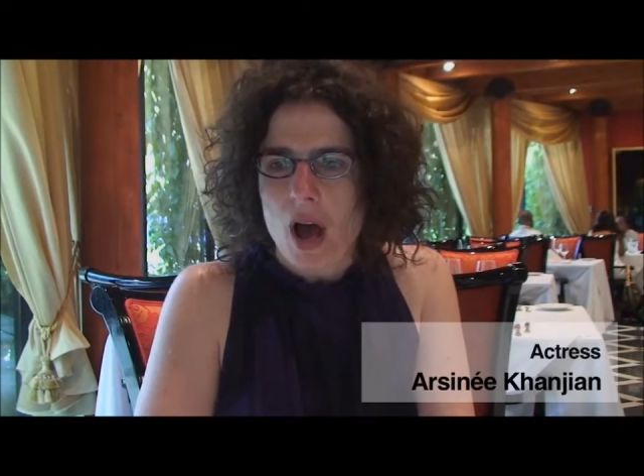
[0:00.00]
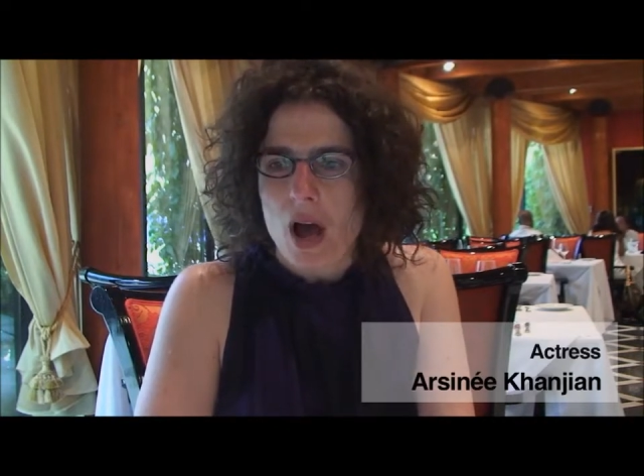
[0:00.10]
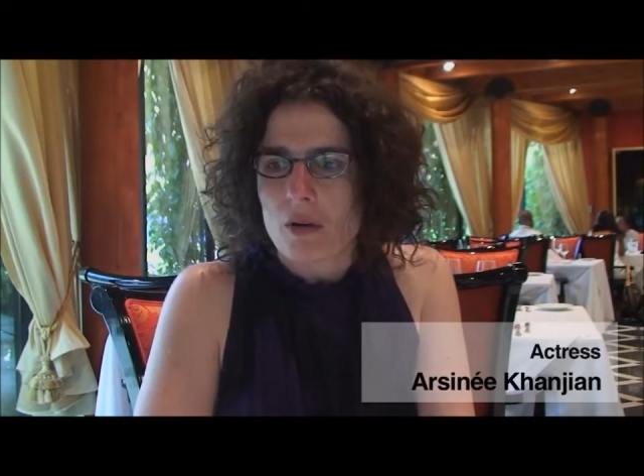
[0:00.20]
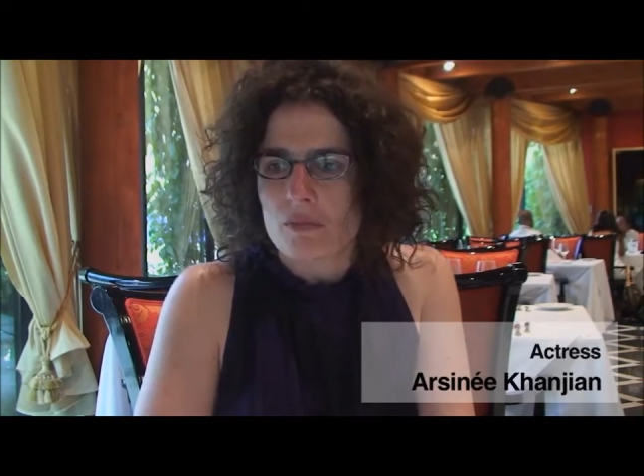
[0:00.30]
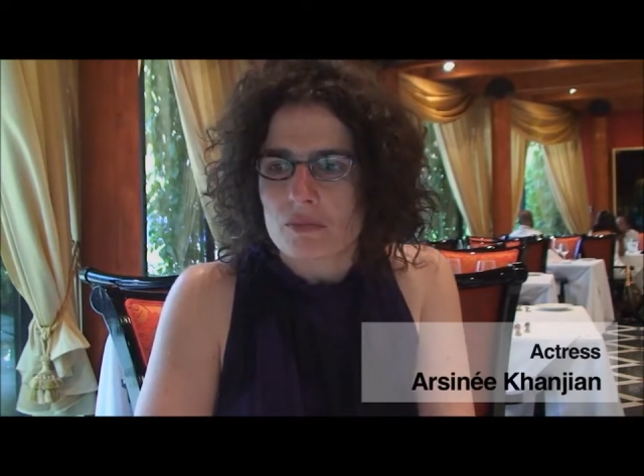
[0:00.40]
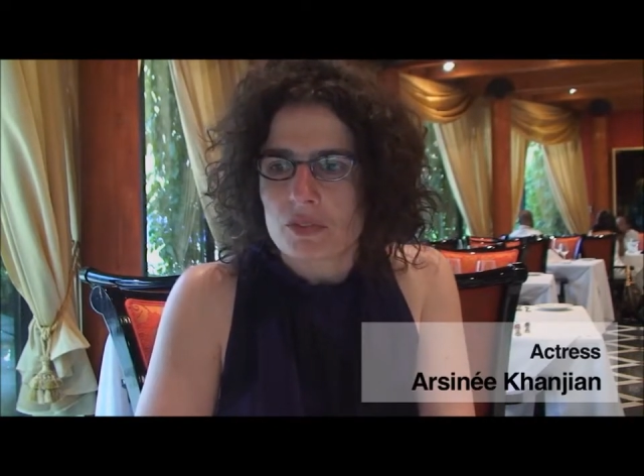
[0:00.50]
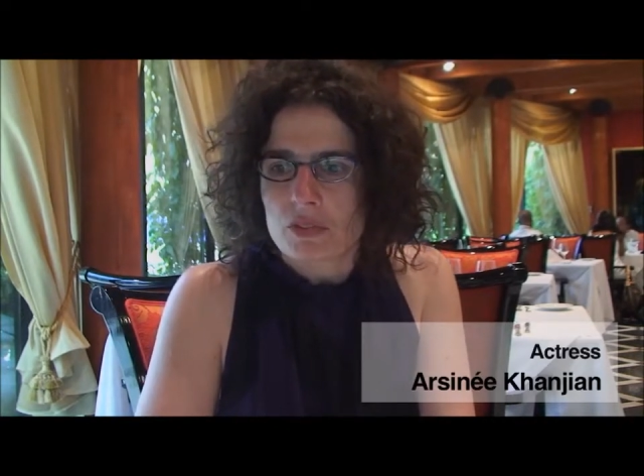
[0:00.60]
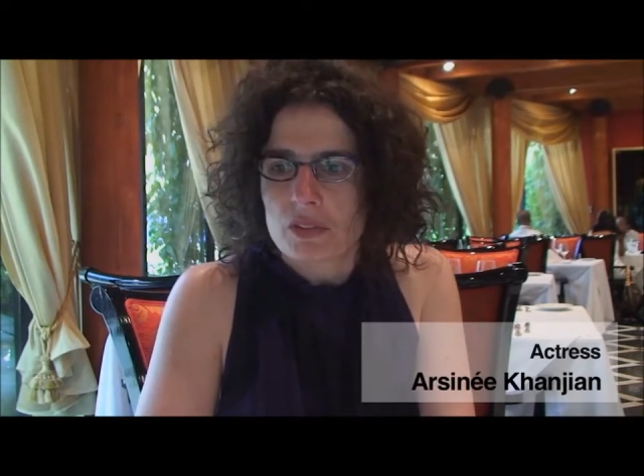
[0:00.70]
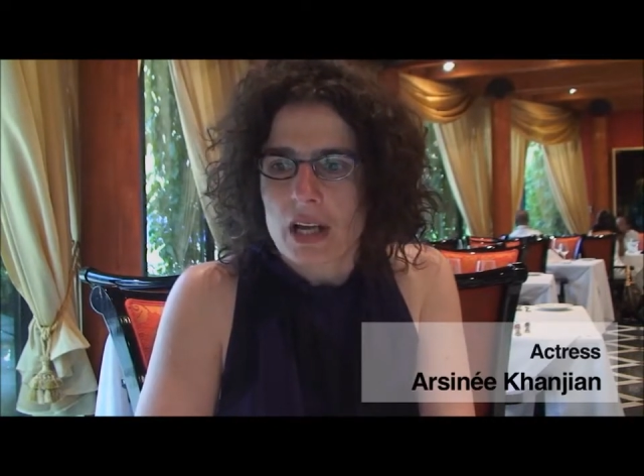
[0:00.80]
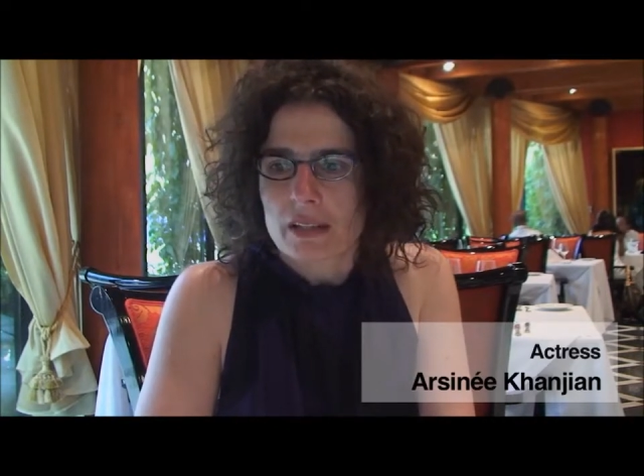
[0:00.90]

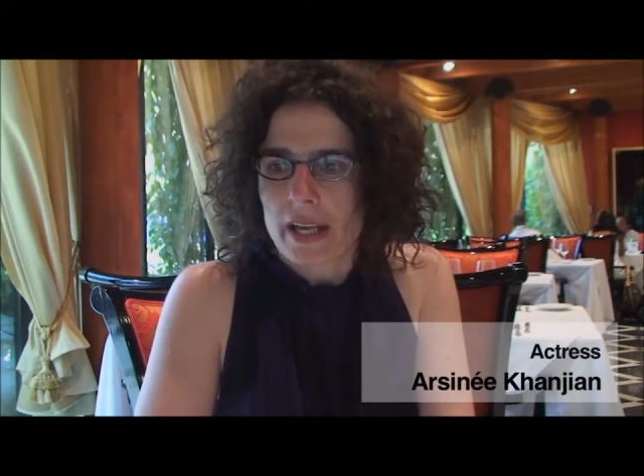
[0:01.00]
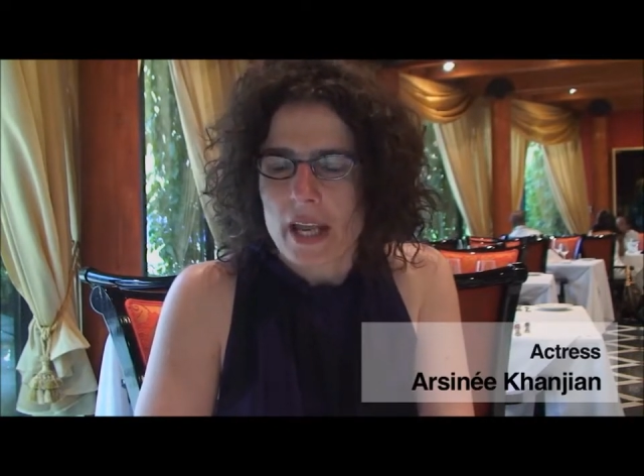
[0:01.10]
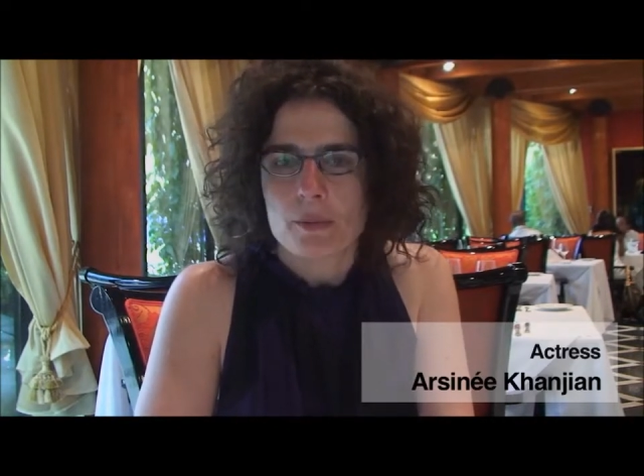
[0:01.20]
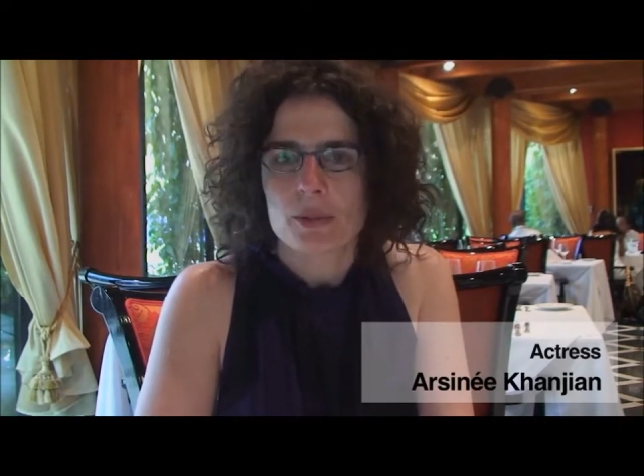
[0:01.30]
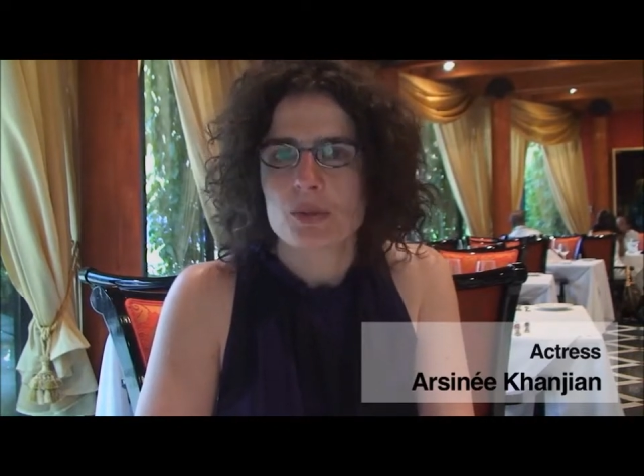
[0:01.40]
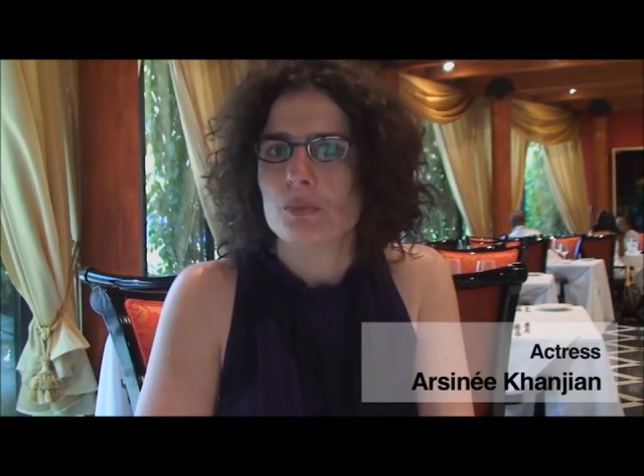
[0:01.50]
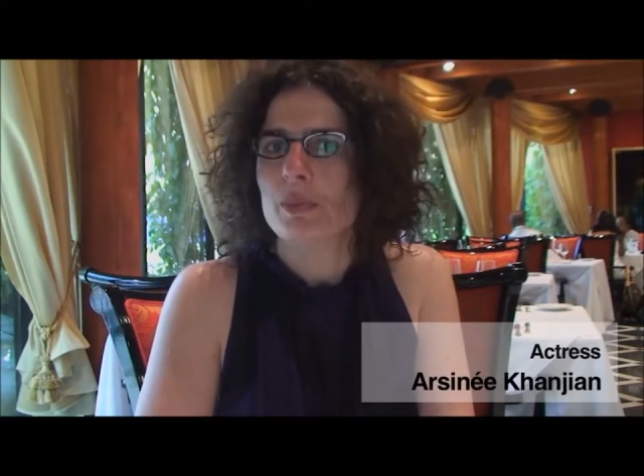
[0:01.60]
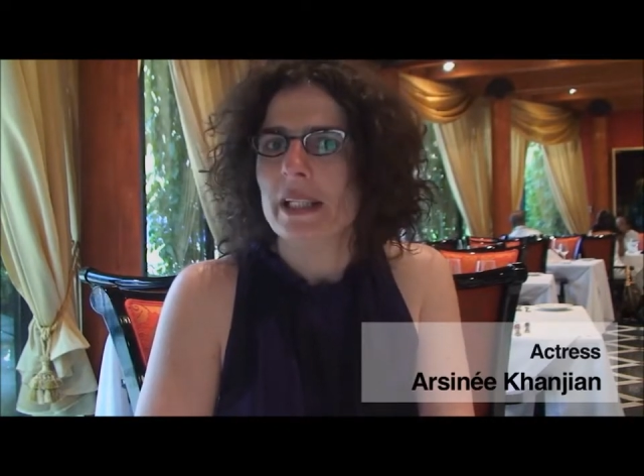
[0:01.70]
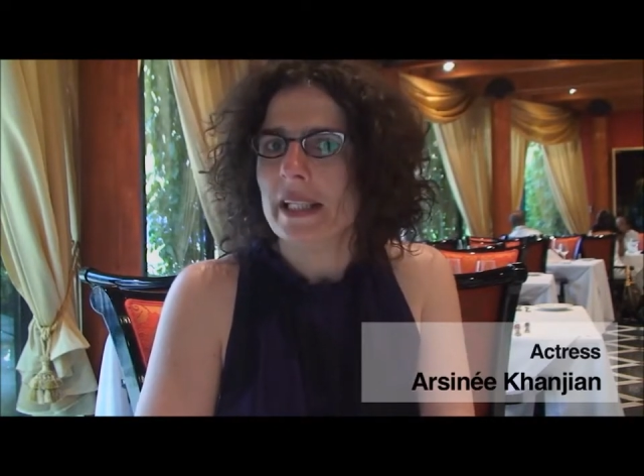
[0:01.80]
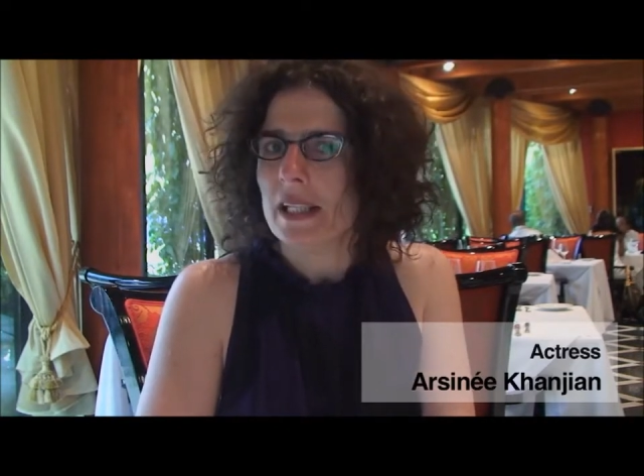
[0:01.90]
not able to
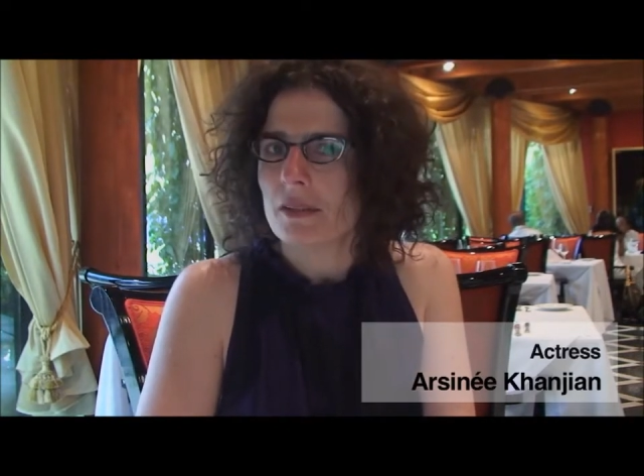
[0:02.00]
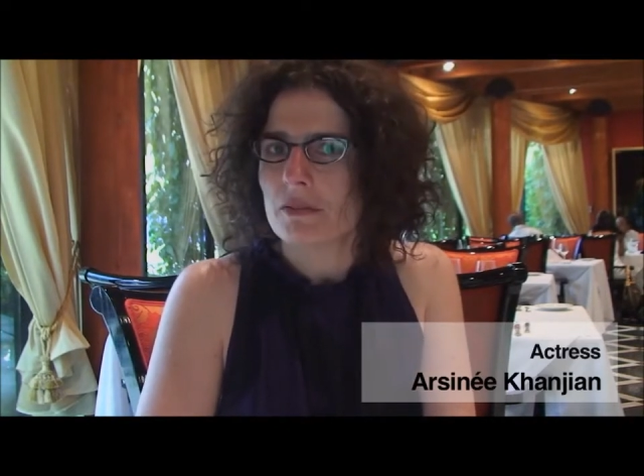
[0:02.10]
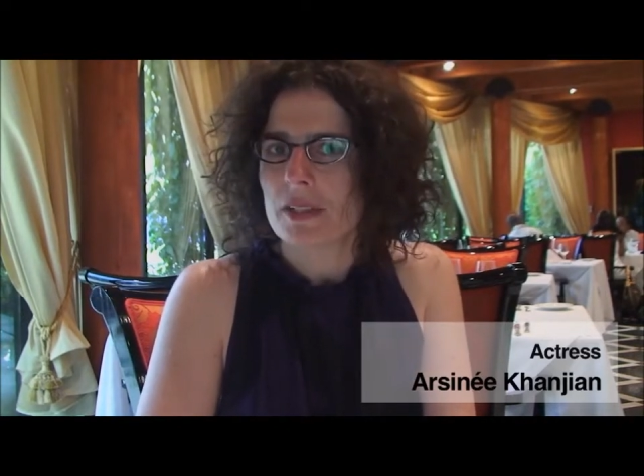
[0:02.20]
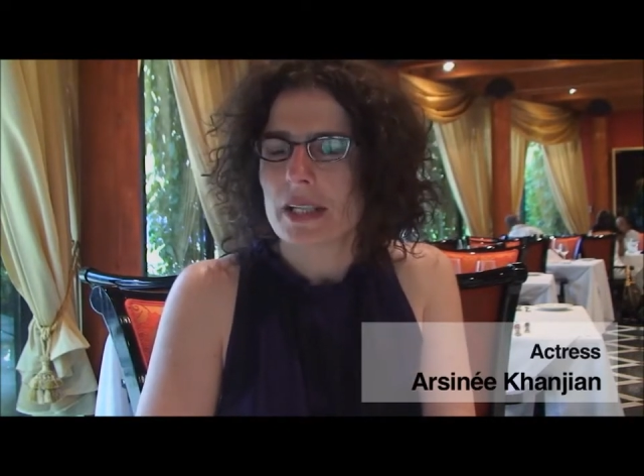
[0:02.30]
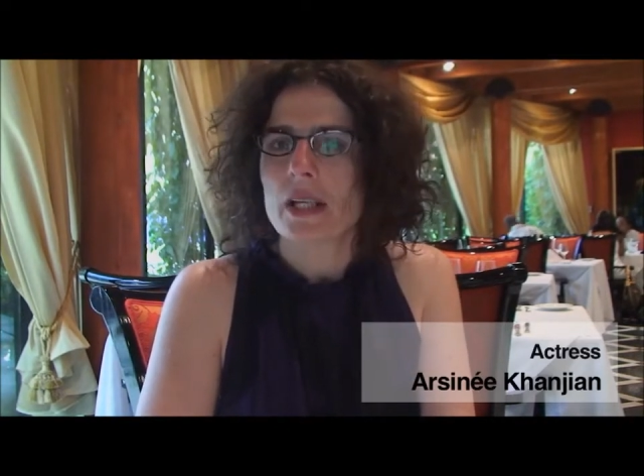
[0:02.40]
believe that